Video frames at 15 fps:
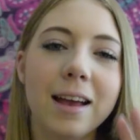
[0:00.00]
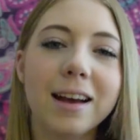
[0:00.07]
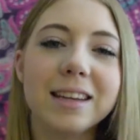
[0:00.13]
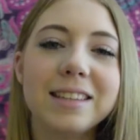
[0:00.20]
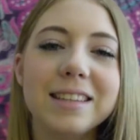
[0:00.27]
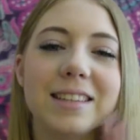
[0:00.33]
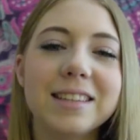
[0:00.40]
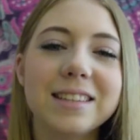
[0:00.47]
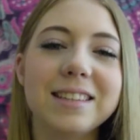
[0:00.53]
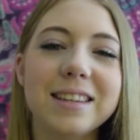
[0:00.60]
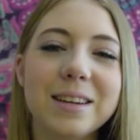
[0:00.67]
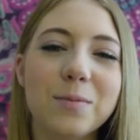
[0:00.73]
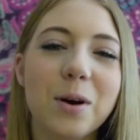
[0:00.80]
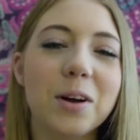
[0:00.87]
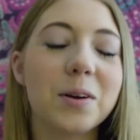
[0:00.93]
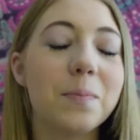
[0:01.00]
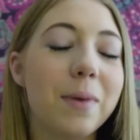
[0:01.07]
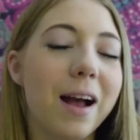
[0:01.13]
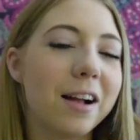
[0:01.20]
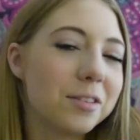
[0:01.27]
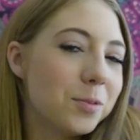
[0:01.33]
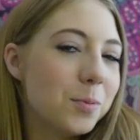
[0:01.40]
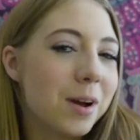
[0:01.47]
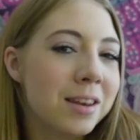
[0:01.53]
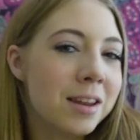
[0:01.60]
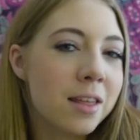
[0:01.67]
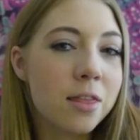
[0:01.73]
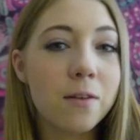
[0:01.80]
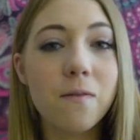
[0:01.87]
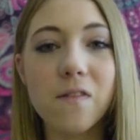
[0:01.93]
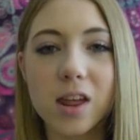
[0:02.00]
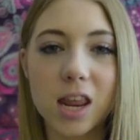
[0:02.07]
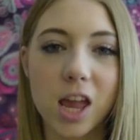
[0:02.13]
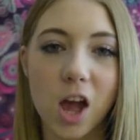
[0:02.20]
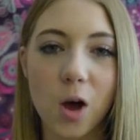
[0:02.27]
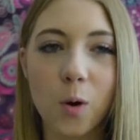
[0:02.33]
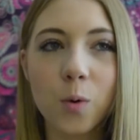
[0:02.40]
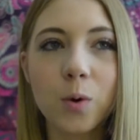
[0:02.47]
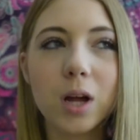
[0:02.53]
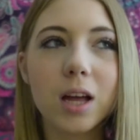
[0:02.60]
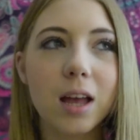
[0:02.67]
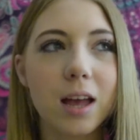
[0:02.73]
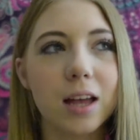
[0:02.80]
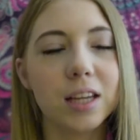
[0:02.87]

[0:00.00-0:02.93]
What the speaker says: guys, it's Lindsay. Welcome back to another video.